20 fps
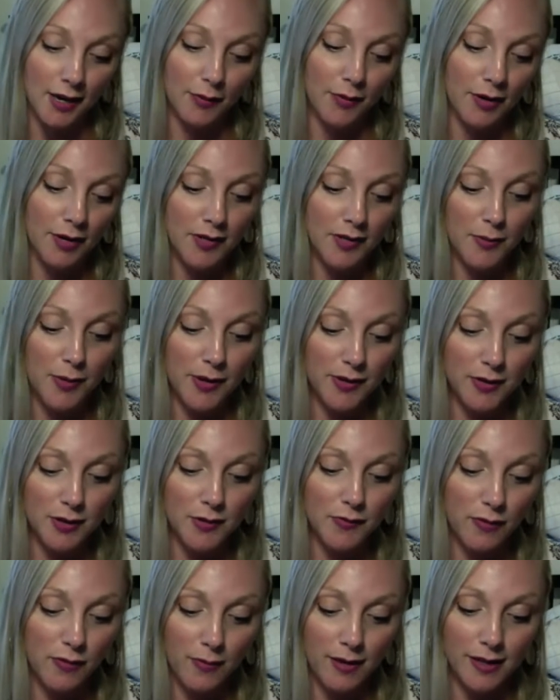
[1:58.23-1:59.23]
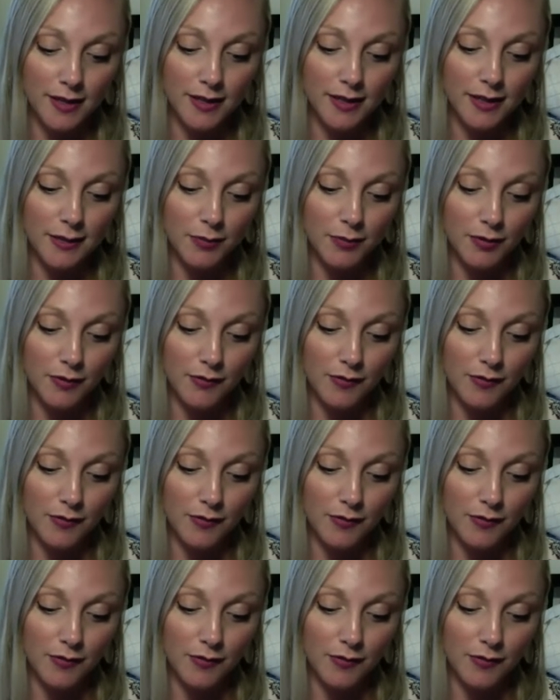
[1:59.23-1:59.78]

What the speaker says: What is the message for my Libra